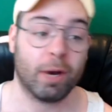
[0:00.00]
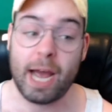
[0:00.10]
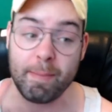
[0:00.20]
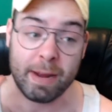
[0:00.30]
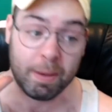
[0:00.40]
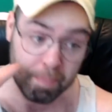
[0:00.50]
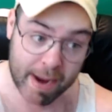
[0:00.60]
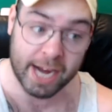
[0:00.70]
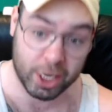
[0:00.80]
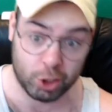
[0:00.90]
But I mean
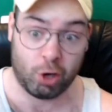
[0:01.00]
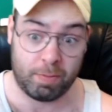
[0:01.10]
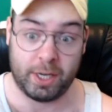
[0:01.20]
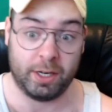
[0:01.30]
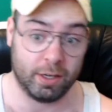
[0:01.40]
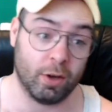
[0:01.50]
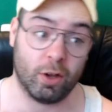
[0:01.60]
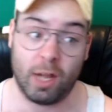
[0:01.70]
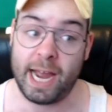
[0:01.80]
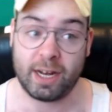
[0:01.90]
mega dominant,
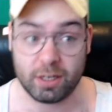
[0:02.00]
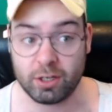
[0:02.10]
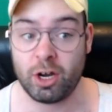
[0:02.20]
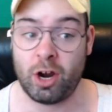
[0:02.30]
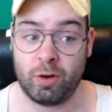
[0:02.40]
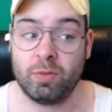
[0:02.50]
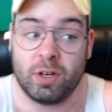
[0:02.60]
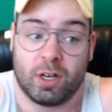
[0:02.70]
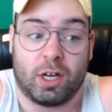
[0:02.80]
not like, you know,